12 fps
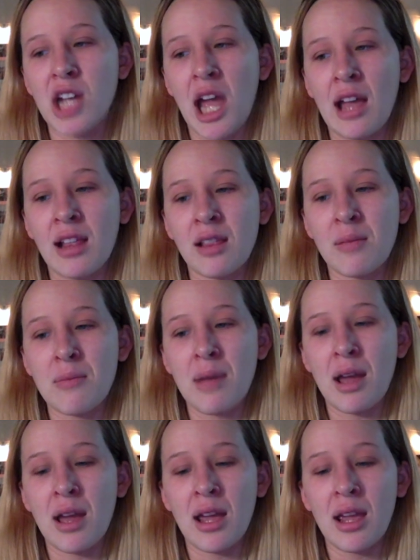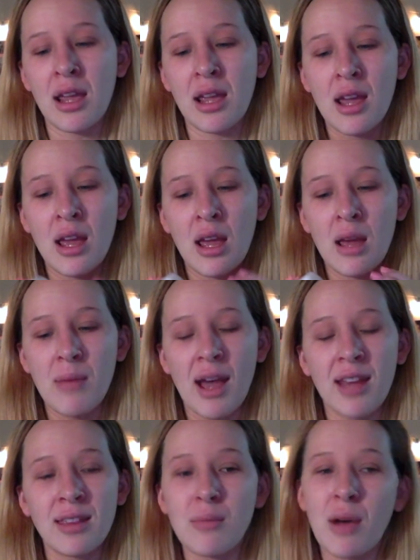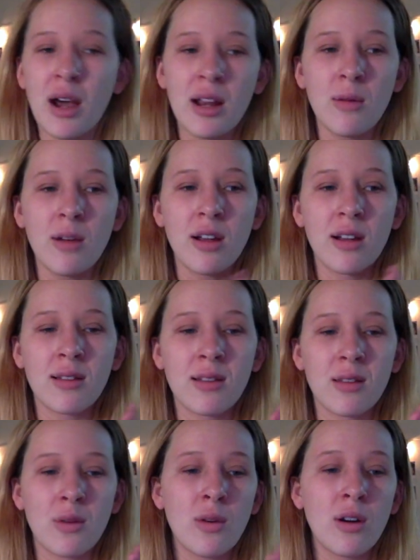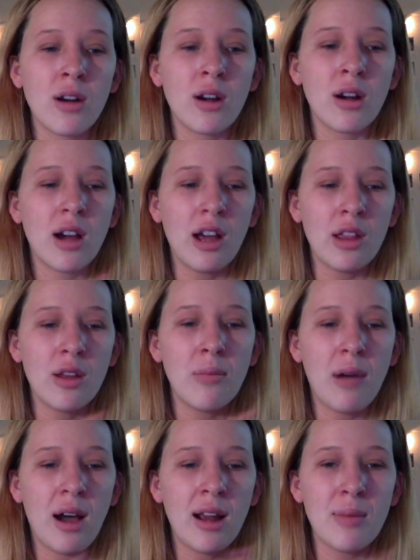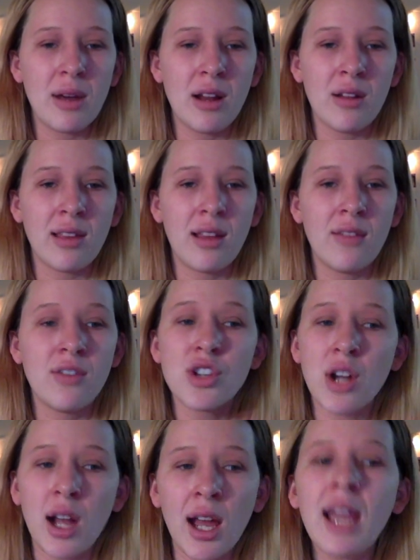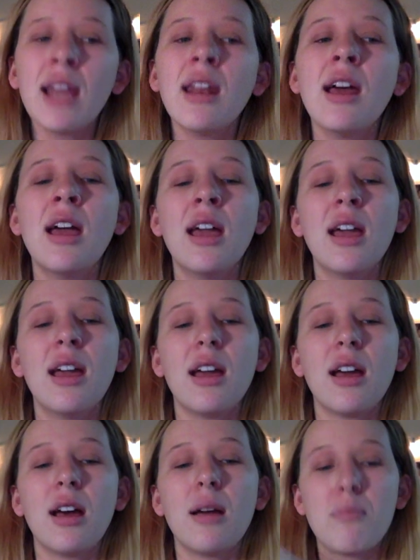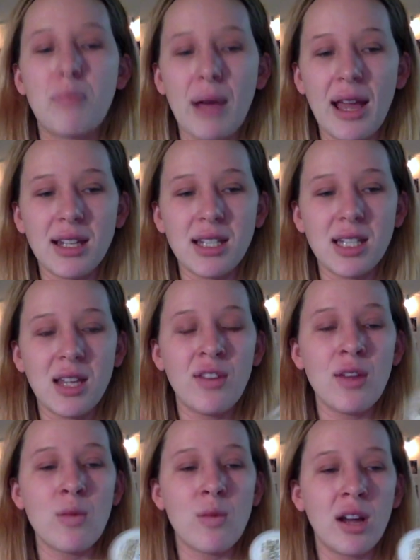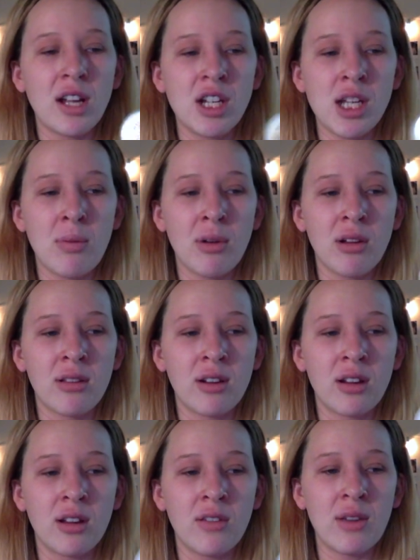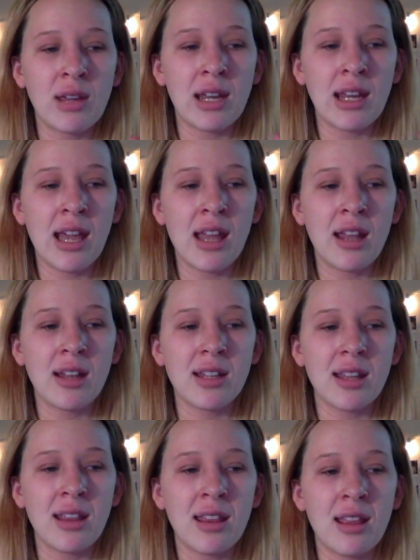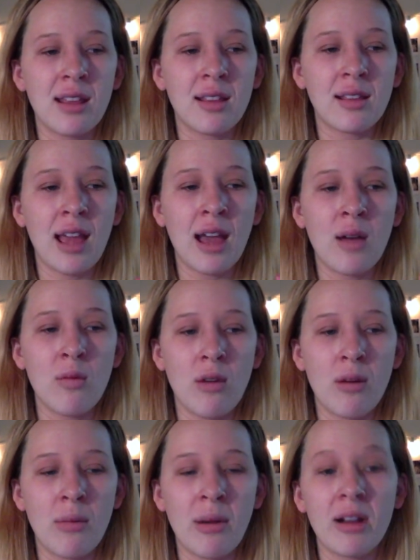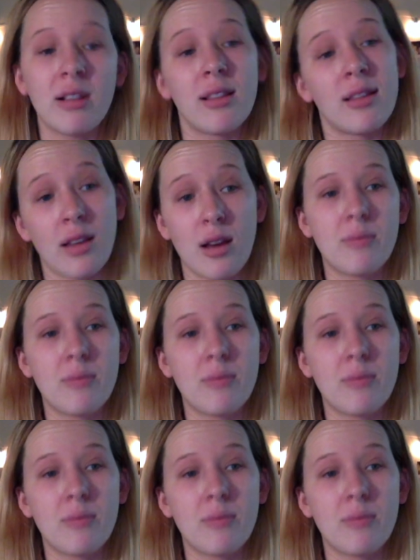as my Bath and Body Works or other body butters that I've tried. But if you want a cheaper alternative, you can get this at Walmart. So